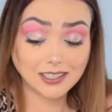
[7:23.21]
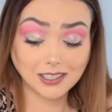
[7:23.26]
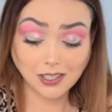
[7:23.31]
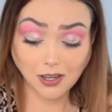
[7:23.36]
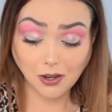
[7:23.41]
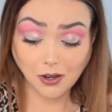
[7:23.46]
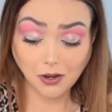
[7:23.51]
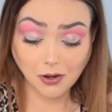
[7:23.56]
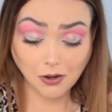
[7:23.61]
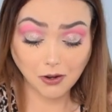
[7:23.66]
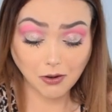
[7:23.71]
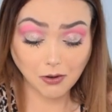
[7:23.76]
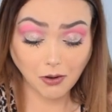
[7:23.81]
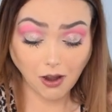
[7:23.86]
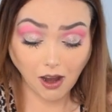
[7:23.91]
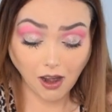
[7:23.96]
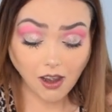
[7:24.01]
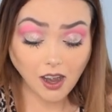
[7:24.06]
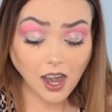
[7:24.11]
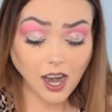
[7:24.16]
So,
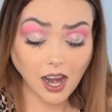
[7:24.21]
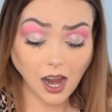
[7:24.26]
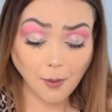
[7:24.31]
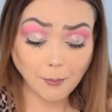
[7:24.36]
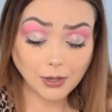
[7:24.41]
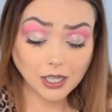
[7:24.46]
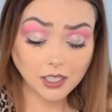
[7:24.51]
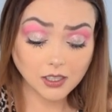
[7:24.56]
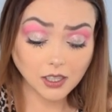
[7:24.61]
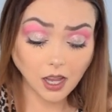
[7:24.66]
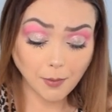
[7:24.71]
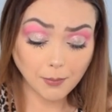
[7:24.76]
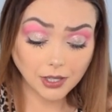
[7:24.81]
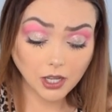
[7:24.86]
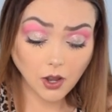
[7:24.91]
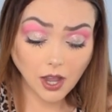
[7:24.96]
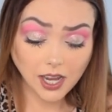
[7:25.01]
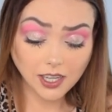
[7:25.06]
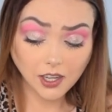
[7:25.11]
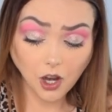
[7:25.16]
all right, I'm gonna
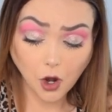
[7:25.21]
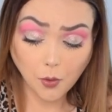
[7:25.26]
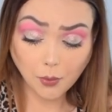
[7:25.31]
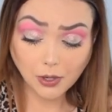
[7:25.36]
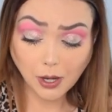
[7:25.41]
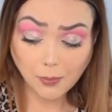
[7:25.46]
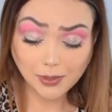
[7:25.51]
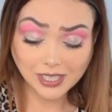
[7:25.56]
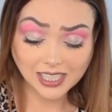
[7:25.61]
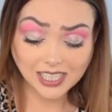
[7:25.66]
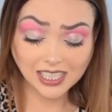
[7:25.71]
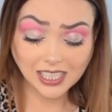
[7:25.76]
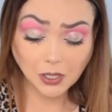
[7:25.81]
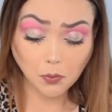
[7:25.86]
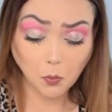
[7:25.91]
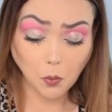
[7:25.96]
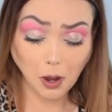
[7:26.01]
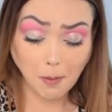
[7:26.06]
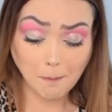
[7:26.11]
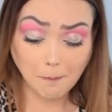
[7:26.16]
go ahead and open up and see
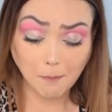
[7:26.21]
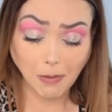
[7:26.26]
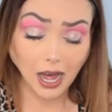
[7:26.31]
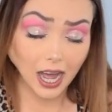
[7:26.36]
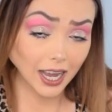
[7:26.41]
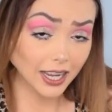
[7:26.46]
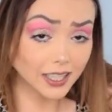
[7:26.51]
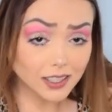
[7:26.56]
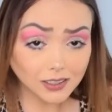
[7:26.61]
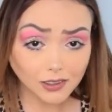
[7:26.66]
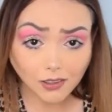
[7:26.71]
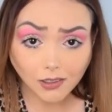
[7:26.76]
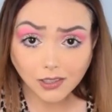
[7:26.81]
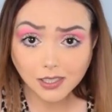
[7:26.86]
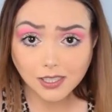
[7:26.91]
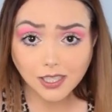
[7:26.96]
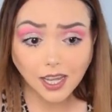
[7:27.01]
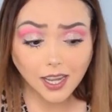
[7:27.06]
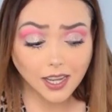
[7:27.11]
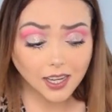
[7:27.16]
what mine
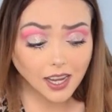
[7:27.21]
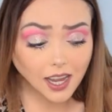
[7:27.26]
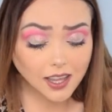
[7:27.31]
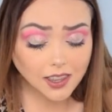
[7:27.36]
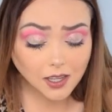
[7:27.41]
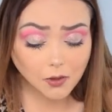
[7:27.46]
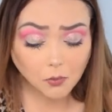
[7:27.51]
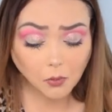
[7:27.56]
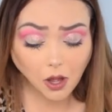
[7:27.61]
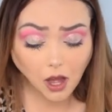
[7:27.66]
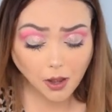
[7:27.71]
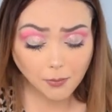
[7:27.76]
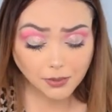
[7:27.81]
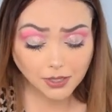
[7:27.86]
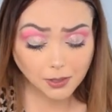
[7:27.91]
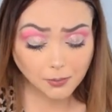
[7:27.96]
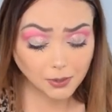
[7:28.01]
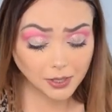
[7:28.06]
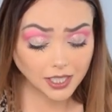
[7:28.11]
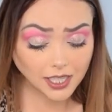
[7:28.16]
looks like, and then I'm
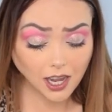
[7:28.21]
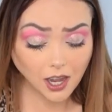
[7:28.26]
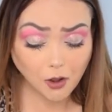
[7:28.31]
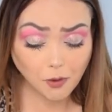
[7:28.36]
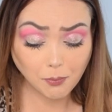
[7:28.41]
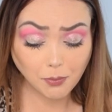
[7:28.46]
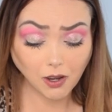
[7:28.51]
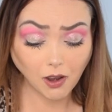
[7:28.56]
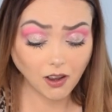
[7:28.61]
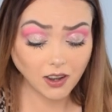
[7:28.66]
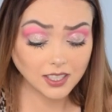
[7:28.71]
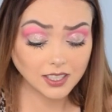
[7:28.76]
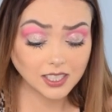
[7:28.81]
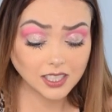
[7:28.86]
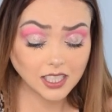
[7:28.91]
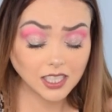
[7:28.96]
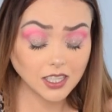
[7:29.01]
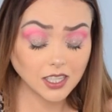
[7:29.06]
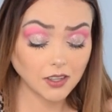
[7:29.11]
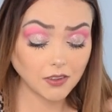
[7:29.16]
gonna pick out, but
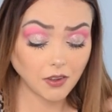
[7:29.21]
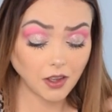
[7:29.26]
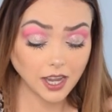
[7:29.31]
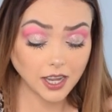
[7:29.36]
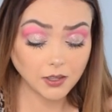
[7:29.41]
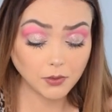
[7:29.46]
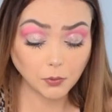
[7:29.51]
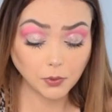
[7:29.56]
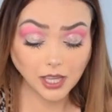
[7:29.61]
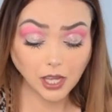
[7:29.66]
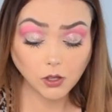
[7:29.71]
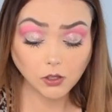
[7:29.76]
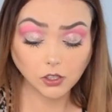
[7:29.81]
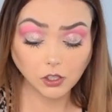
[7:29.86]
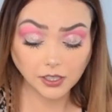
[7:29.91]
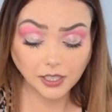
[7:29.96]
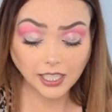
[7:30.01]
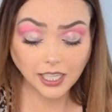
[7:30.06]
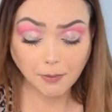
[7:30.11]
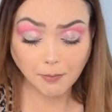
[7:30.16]
honestly, without
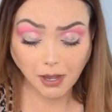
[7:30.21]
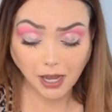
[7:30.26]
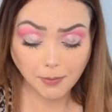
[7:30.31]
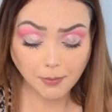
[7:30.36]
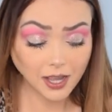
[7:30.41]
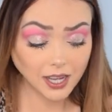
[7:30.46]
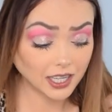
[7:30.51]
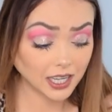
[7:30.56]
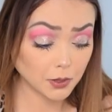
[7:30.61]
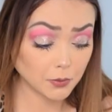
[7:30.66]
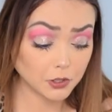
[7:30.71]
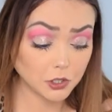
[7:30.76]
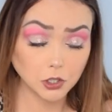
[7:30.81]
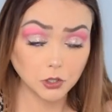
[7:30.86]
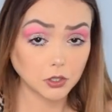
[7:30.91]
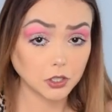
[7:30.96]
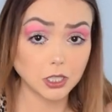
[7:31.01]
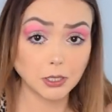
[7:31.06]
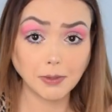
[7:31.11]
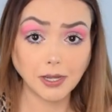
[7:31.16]
looking at my bag, I would
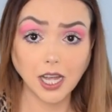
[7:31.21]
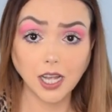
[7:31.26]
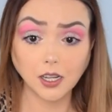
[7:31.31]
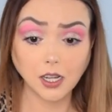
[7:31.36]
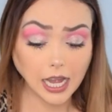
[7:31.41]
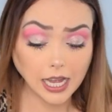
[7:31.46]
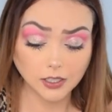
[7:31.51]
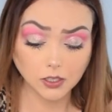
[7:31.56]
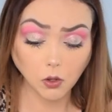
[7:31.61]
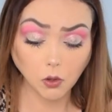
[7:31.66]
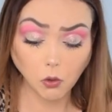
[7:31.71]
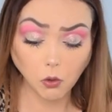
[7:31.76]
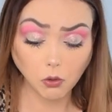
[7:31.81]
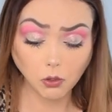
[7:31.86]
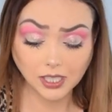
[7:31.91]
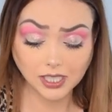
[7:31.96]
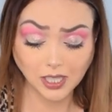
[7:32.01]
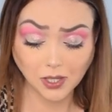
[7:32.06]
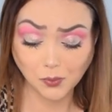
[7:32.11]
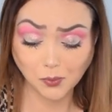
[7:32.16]
choose her bag as a
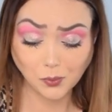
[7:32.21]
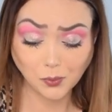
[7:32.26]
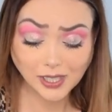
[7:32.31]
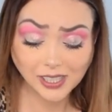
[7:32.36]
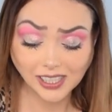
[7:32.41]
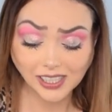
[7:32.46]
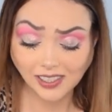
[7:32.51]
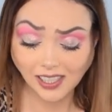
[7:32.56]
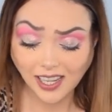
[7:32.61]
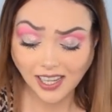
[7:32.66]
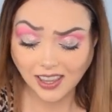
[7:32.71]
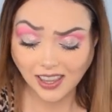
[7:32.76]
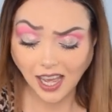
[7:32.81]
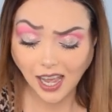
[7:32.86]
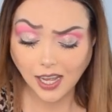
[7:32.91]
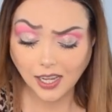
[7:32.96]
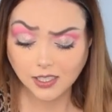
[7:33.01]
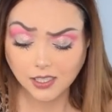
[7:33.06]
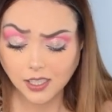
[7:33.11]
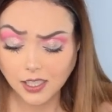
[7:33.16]
whole, because I really like
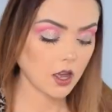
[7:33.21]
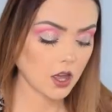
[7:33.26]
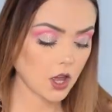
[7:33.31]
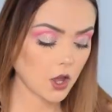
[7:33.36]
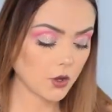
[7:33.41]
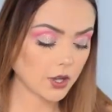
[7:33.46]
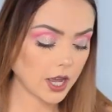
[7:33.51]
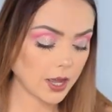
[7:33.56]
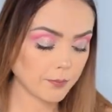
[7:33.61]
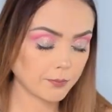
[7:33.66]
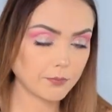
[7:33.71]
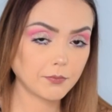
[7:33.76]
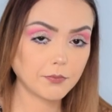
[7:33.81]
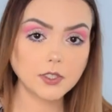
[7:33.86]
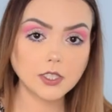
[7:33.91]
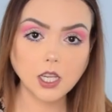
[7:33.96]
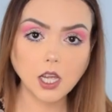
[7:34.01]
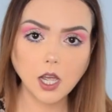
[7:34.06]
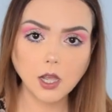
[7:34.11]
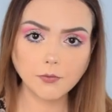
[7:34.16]
that. Okay,
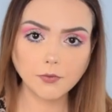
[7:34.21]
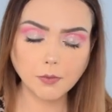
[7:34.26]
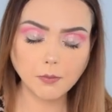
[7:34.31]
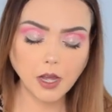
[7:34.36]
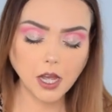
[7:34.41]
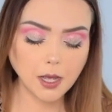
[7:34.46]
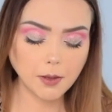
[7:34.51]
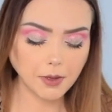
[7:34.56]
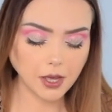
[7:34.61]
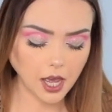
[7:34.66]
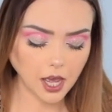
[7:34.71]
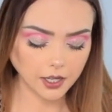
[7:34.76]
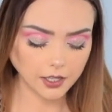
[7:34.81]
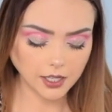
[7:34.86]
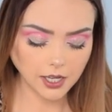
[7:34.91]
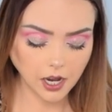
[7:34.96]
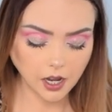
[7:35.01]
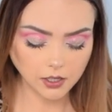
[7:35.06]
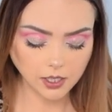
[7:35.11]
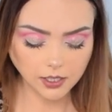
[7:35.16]
time for my bag
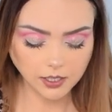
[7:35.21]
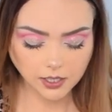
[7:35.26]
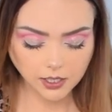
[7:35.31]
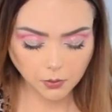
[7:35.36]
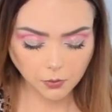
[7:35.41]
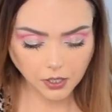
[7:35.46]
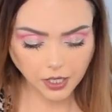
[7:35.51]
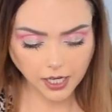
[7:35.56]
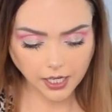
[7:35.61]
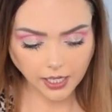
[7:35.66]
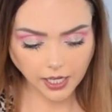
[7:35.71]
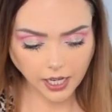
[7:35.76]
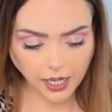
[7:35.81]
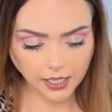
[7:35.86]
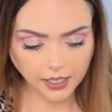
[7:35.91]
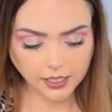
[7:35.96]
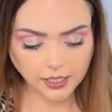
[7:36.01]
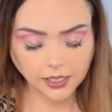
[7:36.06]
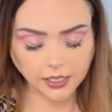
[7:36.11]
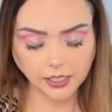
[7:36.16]
now. Let's see what I
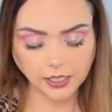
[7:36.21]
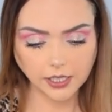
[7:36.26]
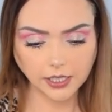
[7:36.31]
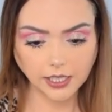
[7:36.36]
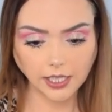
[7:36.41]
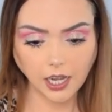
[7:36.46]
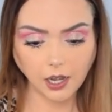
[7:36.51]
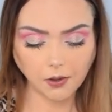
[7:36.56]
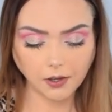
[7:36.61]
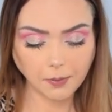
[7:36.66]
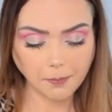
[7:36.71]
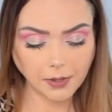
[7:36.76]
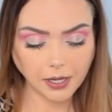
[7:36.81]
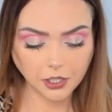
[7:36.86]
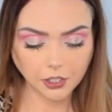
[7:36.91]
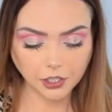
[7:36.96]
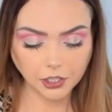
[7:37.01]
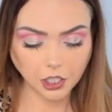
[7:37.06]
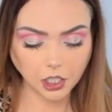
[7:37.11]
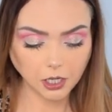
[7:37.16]
got, and let's see how it
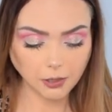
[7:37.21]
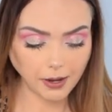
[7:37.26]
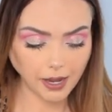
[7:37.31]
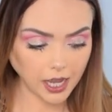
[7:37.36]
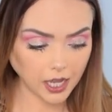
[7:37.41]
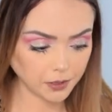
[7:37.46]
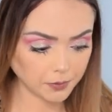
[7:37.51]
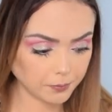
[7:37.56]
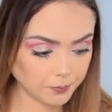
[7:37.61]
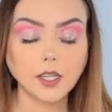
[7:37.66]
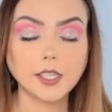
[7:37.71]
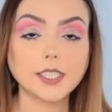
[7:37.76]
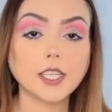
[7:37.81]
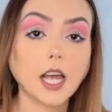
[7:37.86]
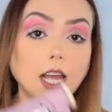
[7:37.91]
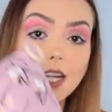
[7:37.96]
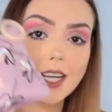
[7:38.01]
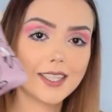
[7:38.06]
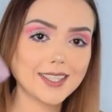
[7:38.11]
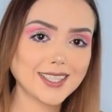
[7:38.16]
compares to her bag. So
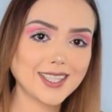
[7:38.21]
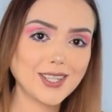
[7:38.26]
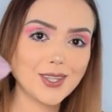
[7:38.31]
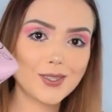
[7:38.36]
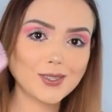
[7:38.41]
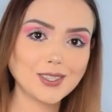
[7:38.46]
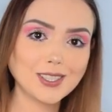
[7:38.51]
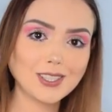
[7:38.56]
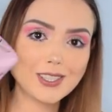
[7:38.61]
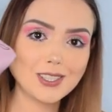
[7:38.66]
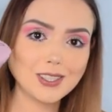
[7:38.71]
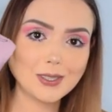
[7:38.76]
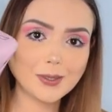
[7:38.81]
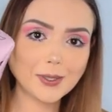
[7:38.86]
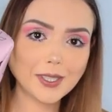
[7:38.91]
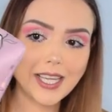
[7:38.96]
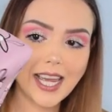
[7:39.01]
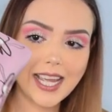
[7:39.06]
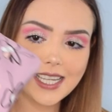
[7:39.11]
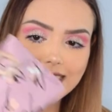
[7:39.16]
I got the cute little
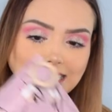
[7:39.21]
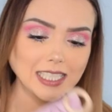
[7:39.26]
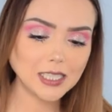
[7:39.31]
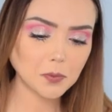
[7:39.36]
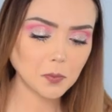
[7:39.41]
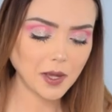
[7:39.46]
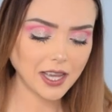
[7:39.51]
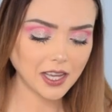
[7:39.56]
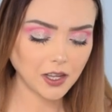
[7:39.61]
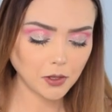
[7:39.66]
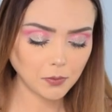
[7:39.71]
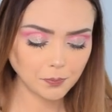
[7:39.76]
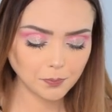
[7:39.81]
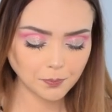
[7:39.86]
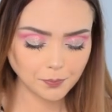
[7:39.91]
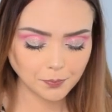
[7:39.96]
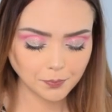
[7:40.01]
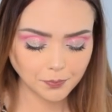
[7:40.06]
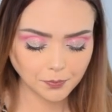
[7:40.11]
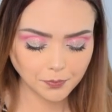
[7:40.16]
case as well.
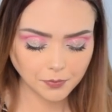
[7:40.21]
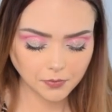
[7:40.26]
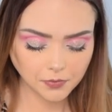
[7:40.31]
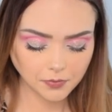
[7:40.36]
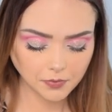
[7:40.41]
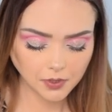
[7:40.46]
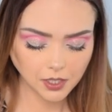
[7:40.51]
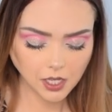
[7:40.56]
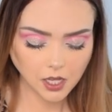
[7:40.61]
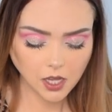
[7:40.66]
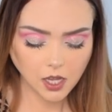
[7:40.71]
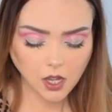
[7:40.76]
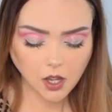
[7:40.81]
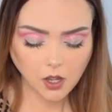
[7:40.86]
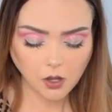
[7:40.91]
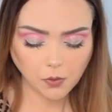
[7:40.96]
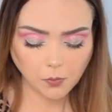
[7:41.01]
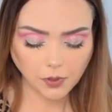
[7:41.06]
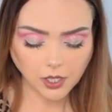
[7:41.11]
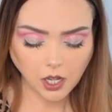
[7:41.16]

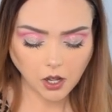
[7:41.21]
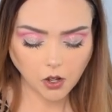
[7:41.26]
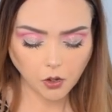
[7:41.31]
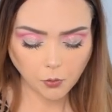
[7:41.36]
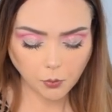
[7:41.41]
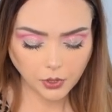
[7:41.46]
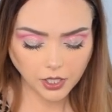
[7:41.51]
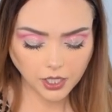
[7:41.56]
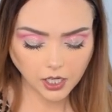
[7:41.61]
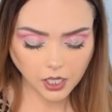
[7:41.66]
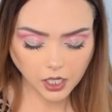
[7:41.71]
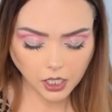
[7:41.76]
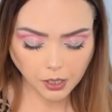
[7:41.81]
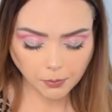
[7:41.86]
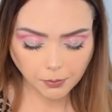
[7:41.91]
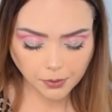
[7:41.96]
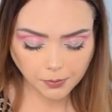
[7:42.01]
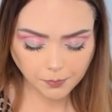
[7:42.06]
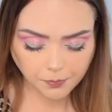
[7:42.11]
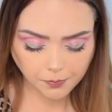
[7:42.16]
I'm gonna open it up.